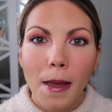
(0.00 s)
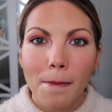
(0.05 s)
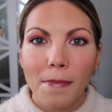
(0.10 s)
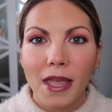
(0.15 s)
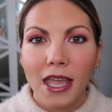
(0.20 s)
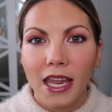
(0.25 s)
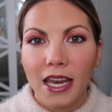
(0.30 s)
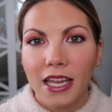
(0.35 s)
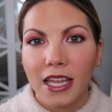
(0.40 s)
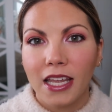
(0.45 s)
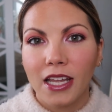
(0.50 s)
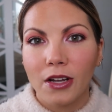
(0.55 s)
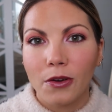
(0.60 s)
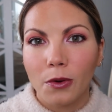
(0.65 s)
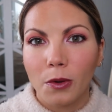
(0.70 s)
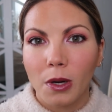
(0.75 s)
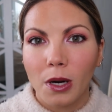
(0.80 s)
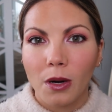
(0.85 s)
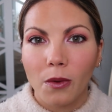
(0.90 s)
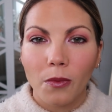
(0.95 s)
panning
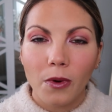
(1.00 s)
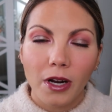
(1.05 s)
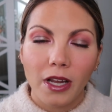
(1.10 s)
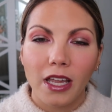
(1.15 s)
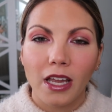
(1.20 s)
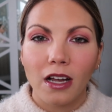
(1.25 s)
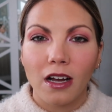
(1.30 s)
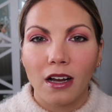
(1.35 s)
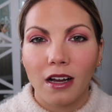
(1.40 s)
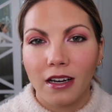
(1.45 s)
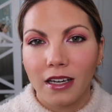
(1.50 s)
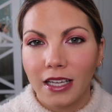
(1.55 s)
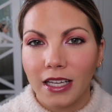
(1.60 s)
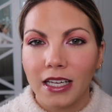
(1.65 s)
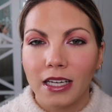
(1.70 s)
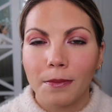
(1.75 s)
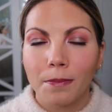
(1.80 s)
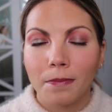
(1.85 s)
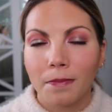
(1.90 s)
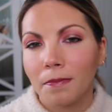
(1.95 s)
or working on
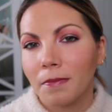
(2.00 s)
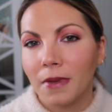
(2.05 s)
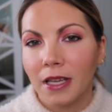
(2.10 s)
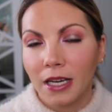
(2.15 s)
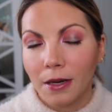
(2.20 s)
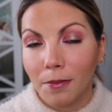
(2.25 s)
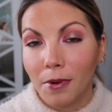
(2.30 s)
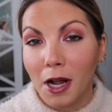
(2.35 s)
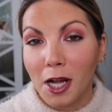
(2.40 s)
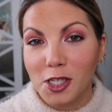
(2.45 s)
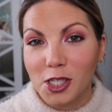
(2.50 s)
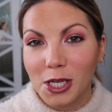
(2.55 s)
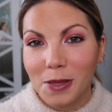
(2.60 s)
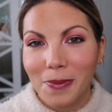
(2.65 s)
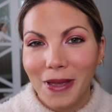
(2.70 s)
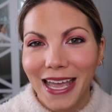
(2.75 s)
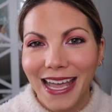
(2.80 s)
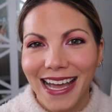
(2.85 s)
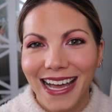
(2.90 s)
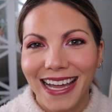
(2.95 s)
in a
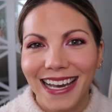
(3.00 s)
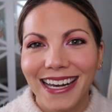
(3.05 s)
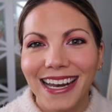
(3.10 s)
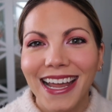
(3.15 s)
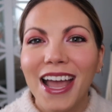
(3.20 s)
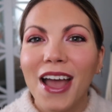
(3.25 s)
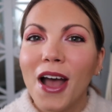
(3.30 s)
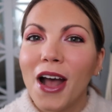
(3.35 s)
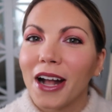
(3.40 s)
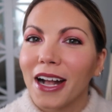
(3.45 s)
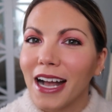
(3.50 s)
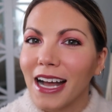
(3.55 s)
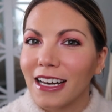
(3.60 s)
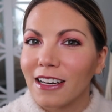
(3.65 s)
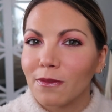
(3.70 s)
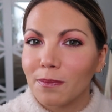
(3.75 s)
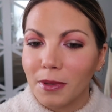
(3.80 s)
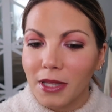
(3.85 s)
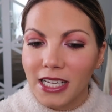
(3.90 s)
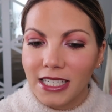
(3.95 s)
project pan
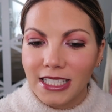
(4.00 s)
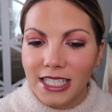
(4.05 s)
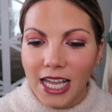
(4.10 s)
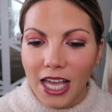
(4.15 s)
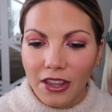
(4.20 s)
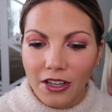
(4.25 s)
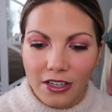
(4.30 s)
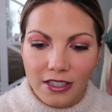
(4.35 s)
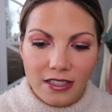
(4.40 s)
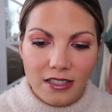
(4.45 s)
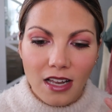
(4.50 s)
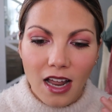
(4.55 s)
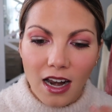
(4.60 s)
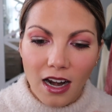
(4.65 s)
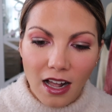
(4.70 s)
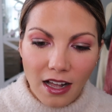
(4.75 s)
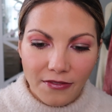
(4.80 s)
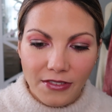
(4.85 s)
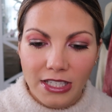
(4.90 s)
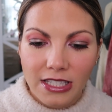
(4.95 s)
kind of play together. It's
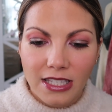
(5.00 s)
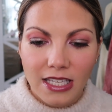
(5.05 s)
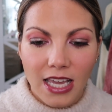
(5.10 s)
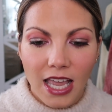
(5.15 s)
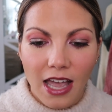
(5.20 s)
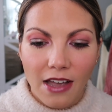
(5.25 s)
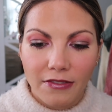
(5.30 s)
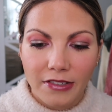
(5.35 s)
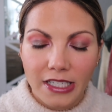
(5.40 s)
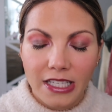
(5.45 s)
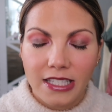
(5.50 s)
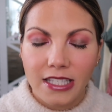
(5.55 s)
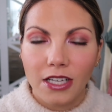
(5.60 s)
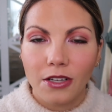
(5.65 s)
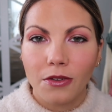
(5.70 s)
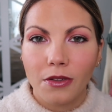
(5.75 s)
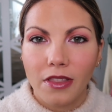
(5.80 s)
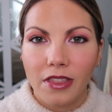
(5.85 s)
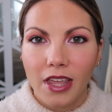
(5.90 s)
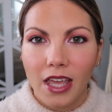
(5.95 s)
not obviously every
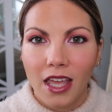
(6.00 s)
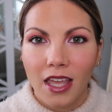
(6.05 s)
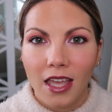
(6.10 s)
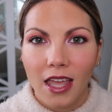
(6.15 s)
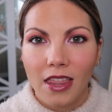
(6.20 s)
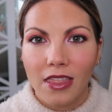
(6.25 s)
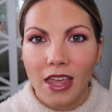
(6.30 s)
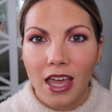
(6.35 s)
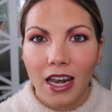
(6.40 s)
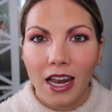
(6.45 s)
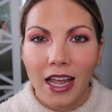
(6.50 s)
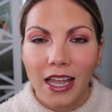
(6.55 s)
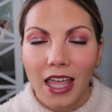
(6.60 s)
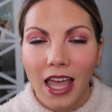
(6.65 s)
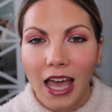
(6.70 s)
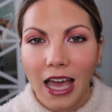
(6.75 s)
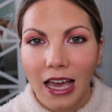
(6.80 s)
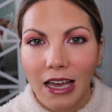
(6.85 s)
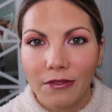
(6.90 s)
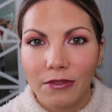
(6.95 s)
single thing that I
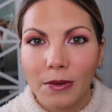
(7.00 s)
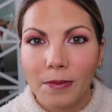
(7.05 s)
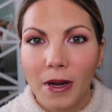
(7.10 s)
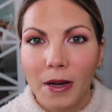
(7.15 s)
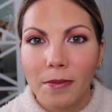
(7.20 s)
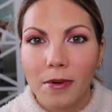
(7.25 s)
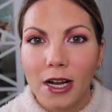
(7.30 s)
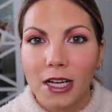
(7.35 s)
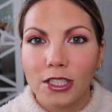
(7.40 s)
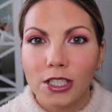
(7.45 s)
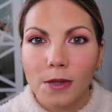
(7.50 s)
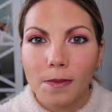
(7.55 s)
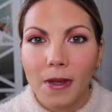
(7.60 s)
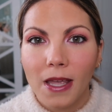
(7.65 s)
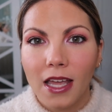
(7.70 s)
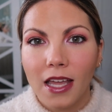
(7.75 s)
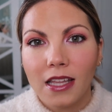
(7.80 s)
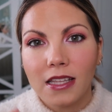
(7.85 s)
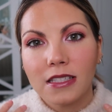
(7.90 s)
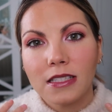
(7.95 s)
have in my project
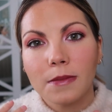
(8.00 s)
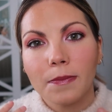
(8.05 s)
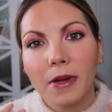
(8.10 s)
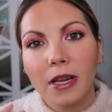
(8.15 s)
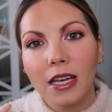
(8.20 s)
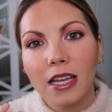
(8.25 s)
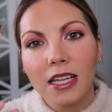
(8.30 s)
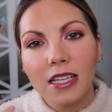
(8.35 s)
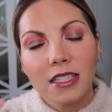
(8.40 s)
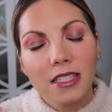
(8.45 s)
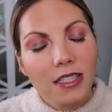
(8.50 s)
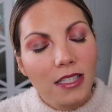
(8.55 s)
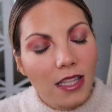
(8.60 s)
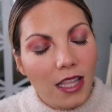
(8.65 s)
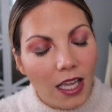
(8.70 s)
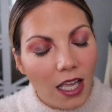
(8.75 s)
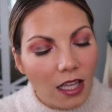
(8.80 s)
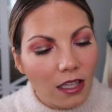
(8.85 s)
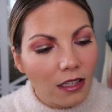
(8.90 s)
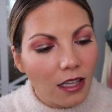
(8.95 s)
pans, but it's
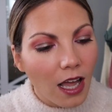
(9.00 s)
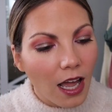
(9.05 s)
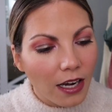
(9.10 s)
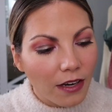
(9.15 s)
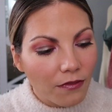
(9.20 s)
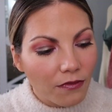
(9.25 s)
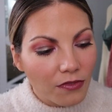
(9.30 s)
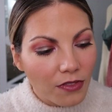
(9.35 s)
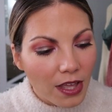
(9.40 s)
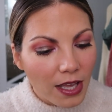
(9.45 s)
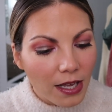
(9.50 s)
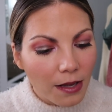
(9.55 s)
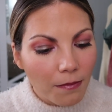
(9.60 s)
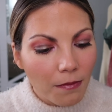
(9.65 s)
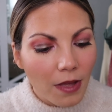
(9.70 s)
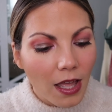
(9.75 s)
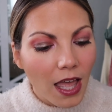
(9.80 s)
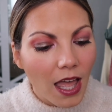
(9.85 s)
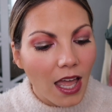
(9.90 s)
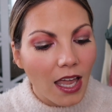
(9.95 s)
like a lot of
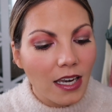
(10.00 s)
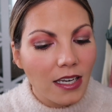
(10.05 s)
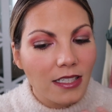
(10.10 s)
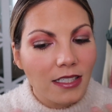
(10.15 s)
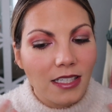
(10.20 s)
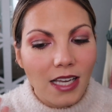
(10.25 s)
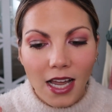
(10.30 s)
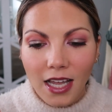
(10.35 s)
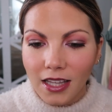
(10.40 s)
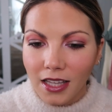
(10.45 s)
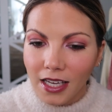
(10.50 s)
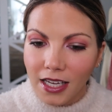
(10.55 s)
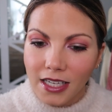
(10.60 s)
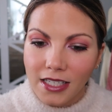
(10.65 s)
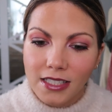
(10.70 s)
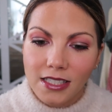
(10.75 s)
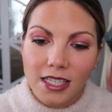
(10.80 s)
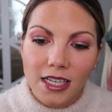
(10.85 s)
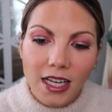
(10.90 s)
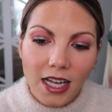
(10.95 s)
them, and I
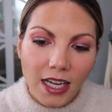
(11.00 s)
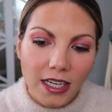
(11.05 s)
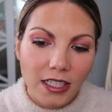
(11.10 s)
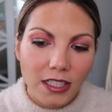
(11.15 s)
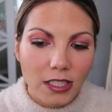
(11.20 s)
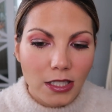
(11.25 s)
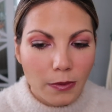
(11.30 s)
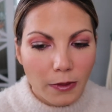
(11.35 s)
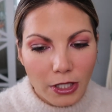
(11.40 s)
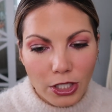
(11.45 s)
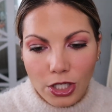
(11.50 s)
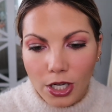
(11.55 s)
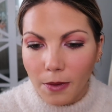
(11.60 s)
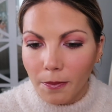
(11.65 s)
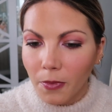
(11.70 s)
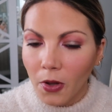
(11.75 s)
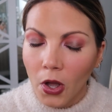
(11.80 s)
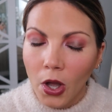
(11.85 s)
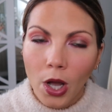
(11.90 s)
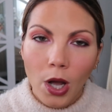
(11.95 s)
like to kind of switch
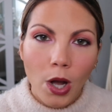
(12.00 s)
up